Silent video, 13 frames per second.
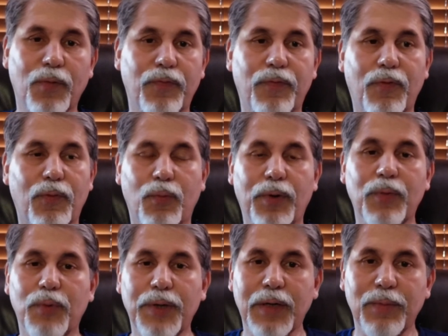for what,
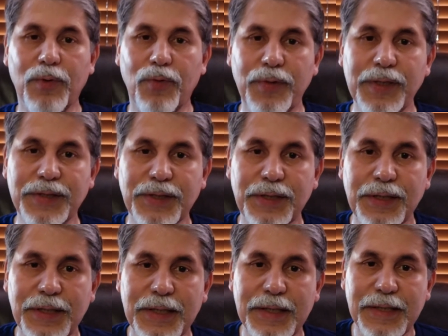whatever reason
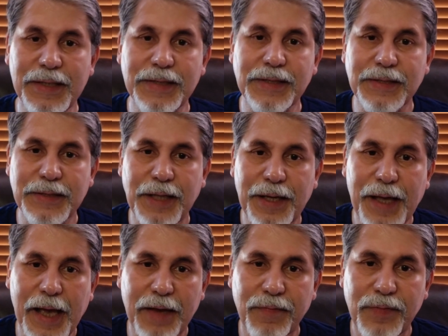it is, they
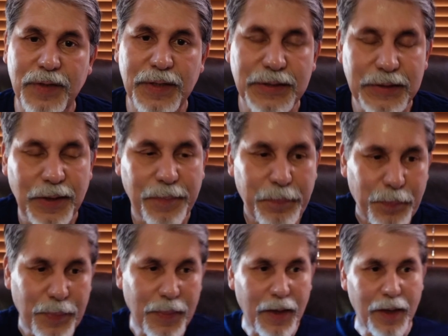have these
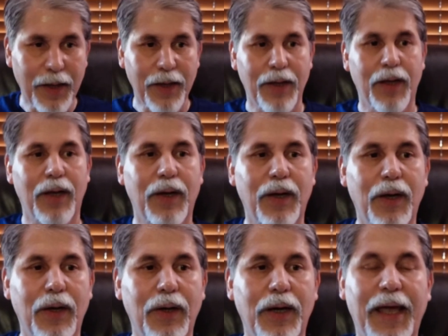
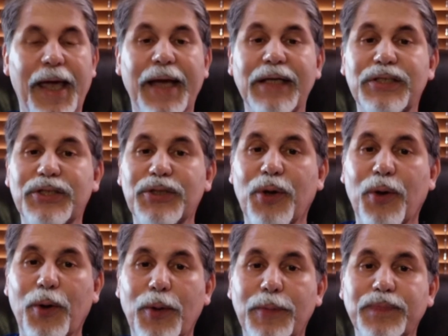uh, edged
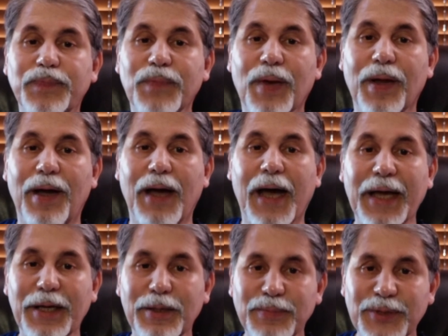
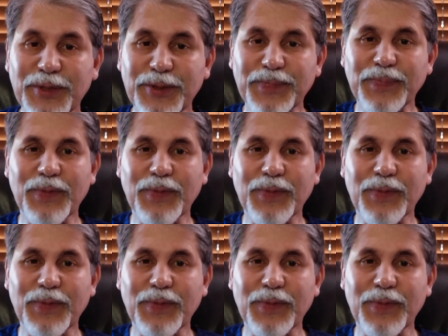items.